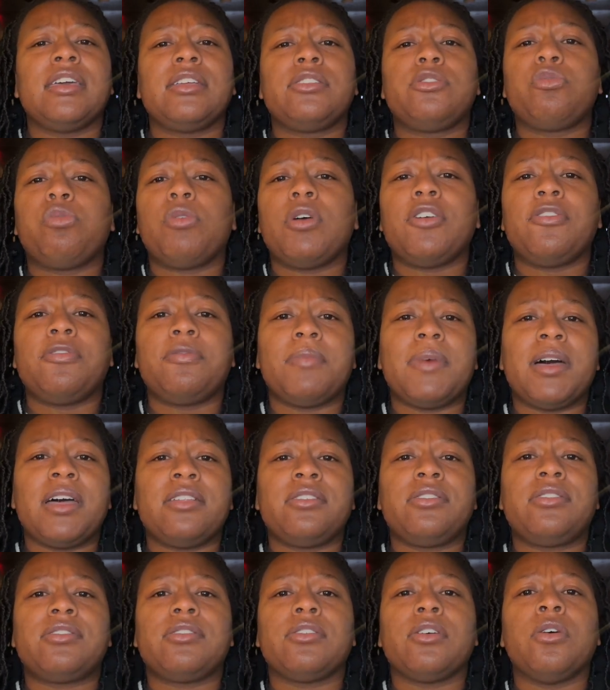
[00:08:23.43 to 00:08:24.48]
12
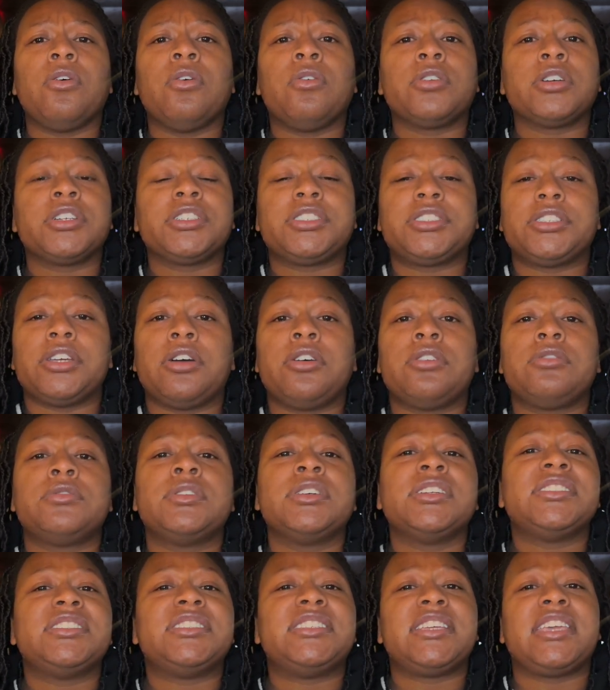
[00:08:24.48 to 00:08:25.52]
months or so
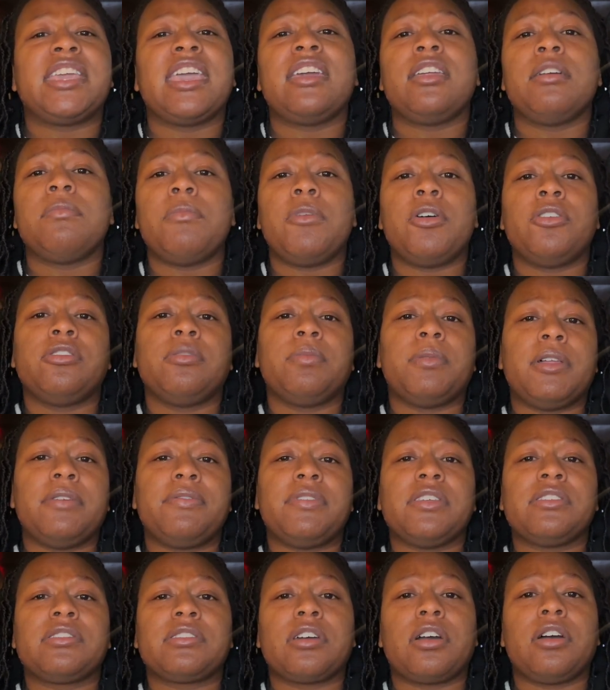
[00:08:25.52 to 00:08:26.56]
to get a multiple of
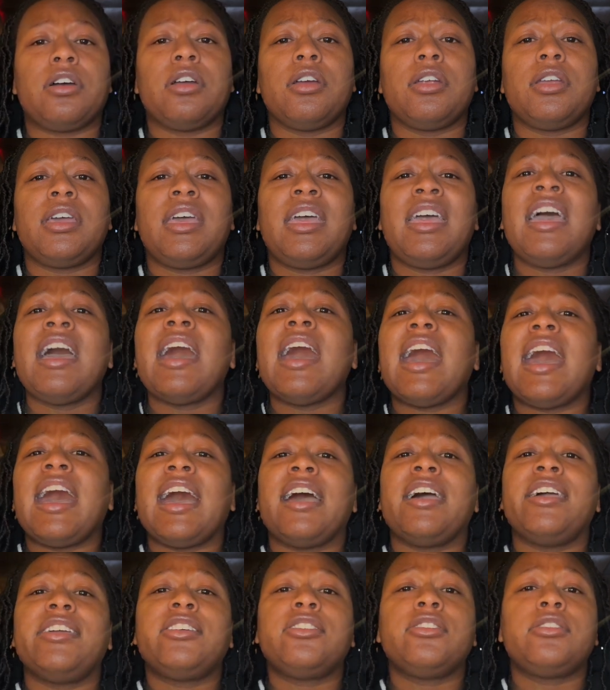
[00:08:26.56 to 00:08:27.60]
this card.
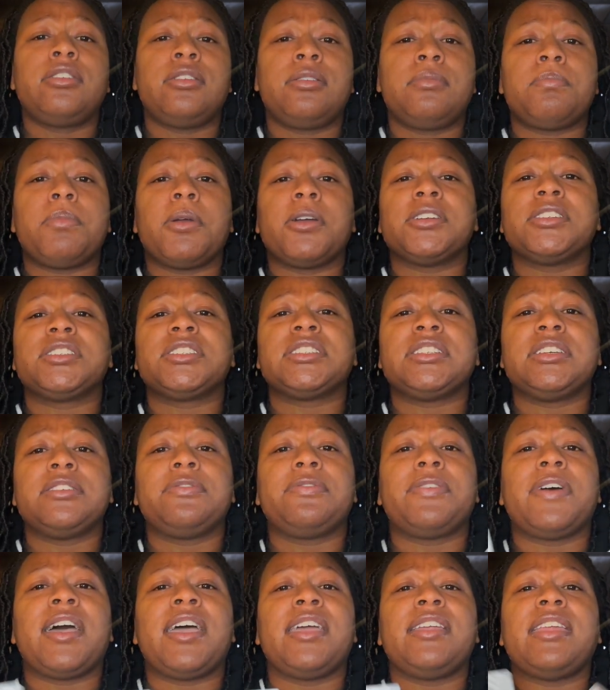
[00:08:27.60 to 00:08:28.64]
I couldn't personally
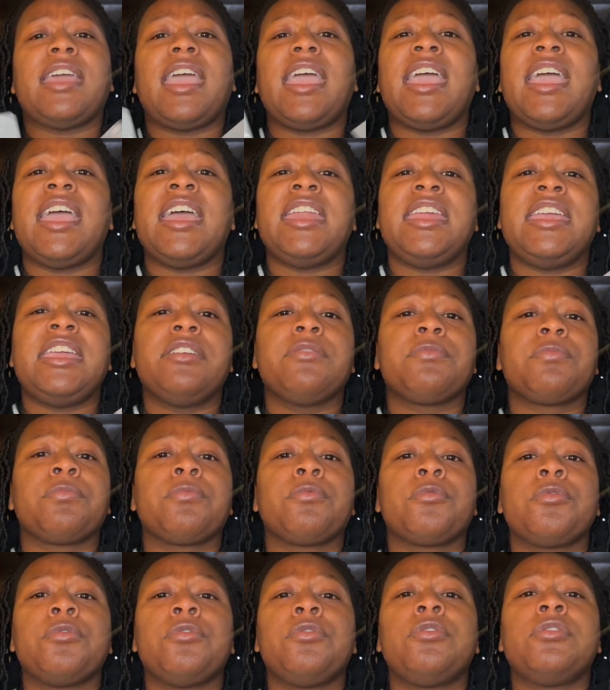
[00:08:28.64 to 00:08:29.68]
find any
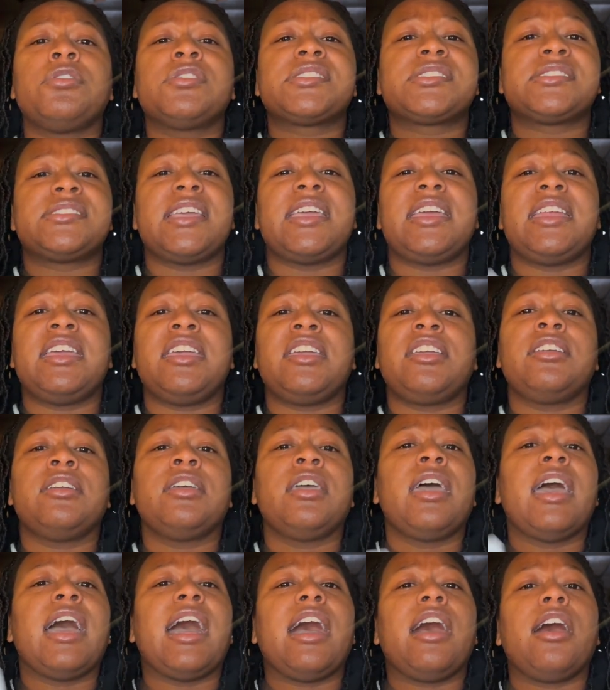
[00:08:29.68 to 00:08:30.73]
rule stating
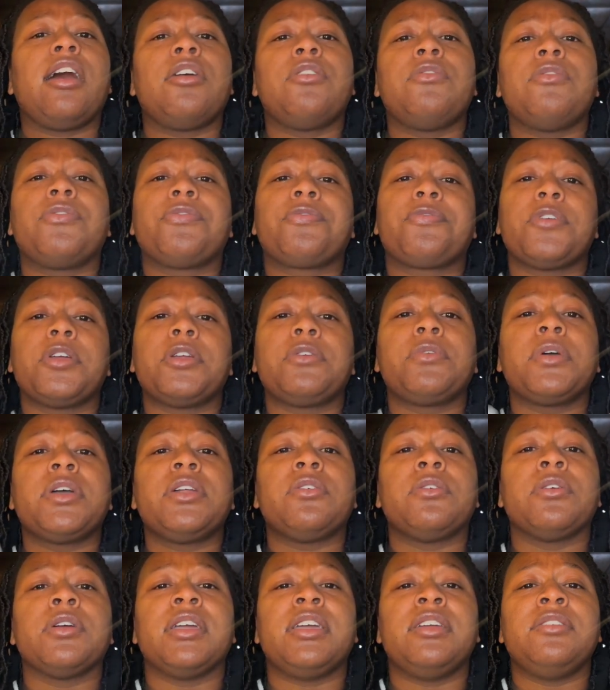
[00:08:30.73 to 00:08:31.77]
how frequent
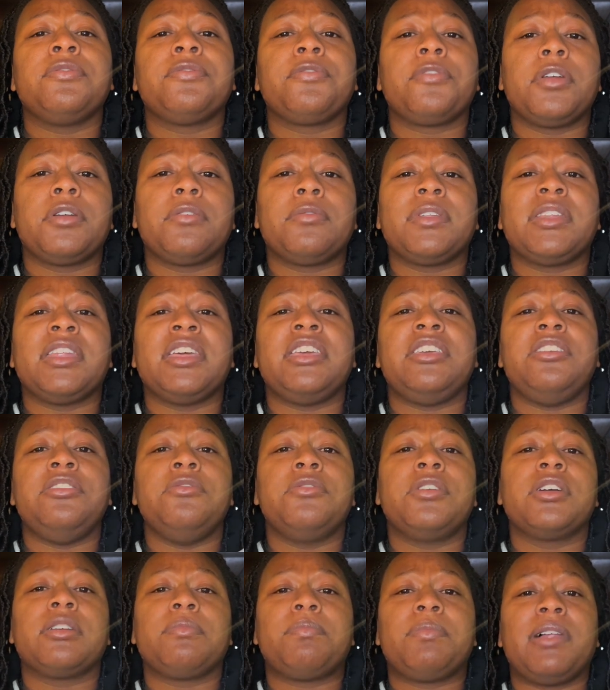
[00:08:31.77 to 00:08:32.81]
or infrequently you
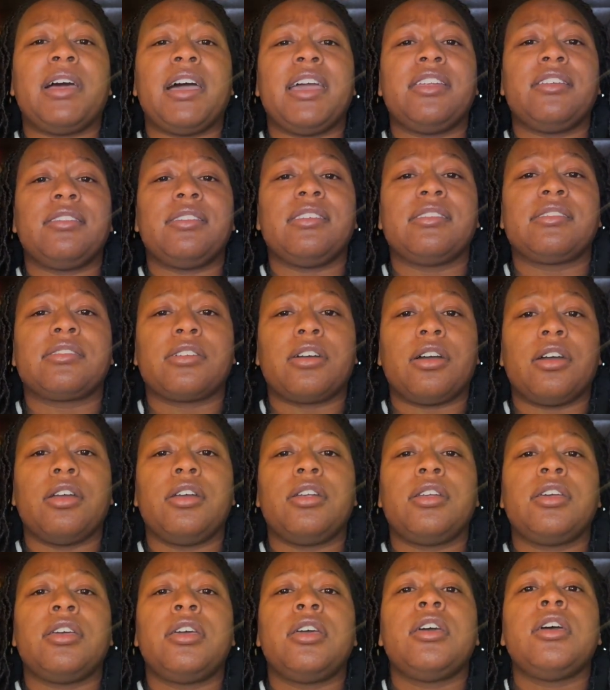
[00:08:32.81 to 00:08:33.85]
could apply to this card.
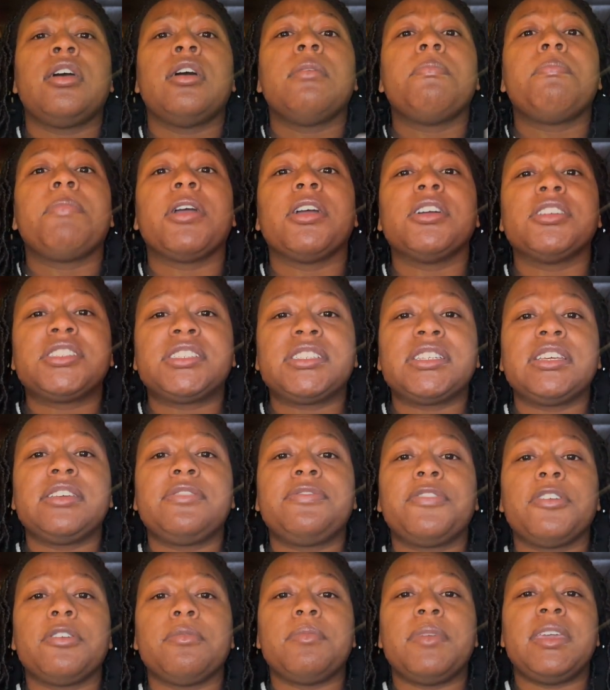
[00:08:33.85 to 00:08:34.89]
Personally,
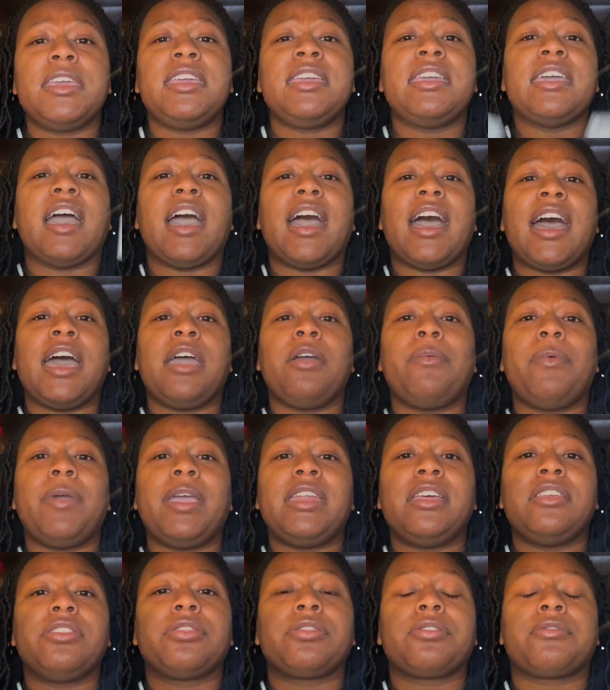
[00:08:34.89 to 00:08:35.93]
for me, I
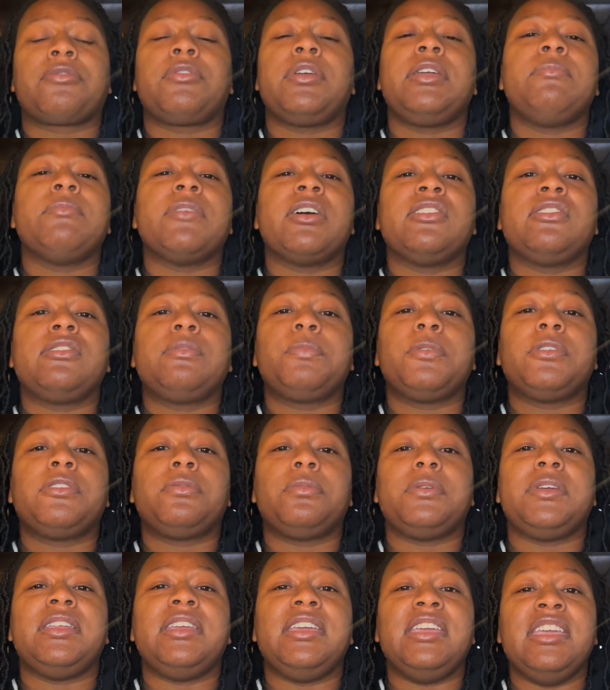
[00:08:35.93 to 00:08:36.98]
waited 3 months
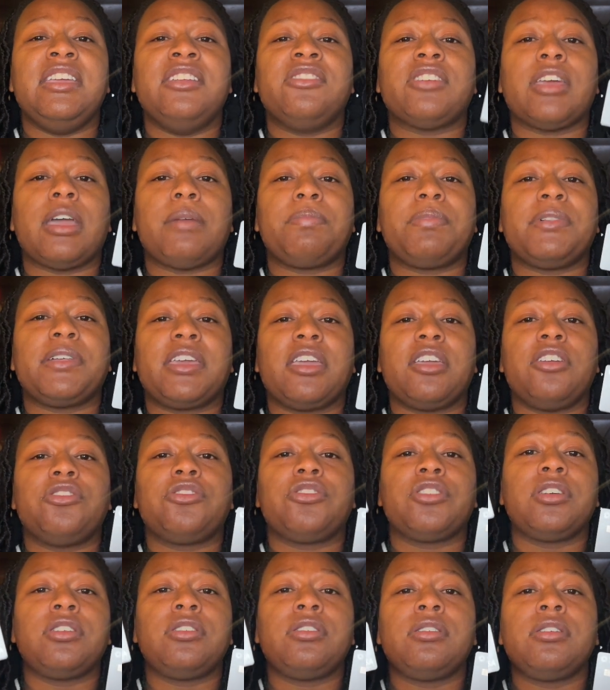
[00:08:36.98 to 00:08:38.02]
between each
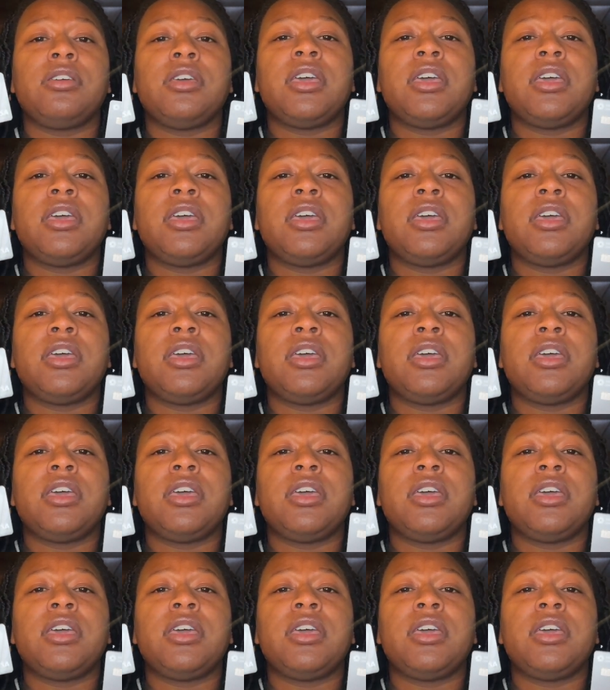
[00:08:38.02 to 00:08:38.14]
application